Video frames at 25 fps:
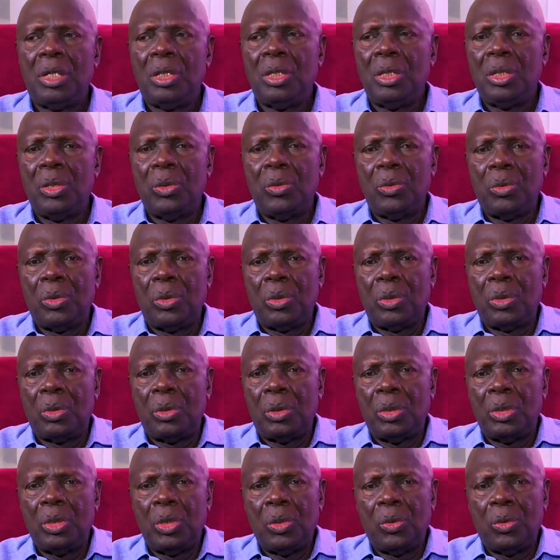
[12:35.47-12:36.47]
you will,
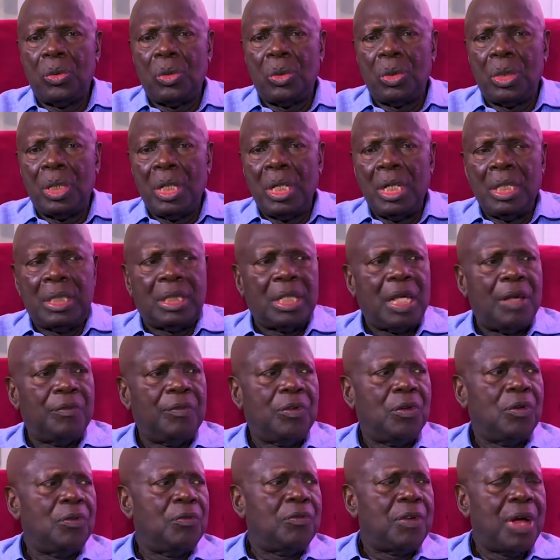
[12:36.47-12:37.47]
you will
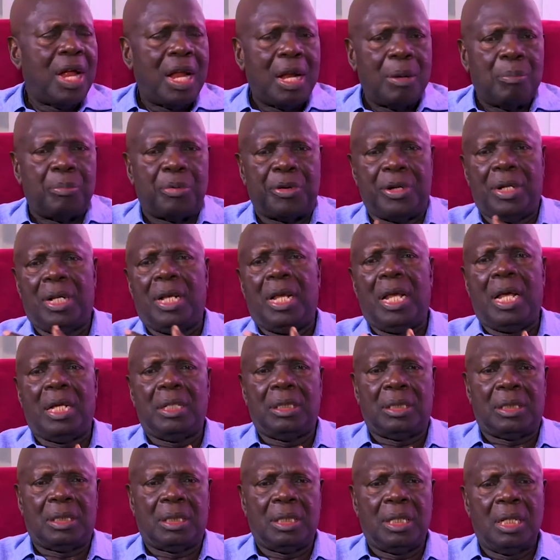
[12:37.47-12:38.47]
interview very brilliant